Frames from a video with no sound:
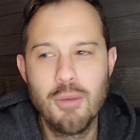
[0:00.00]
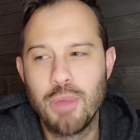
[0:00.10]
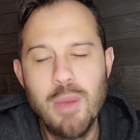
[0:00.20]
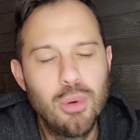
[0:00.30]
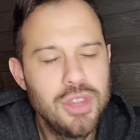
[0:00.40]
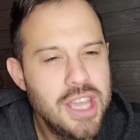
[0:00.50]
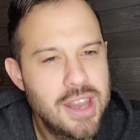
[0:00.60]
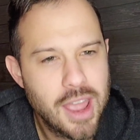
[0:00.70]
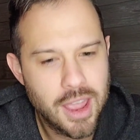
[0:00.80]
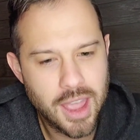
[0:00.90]
people
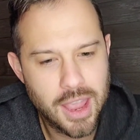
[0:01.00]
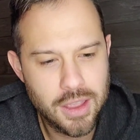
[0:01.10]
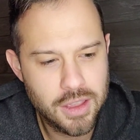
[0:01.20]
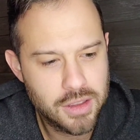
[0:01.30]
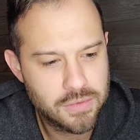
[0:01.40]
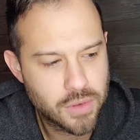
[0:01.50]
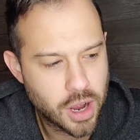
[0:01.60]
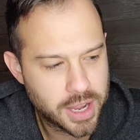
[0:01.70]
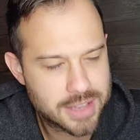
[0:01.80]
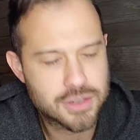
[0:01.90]
need
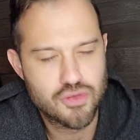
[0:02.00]
a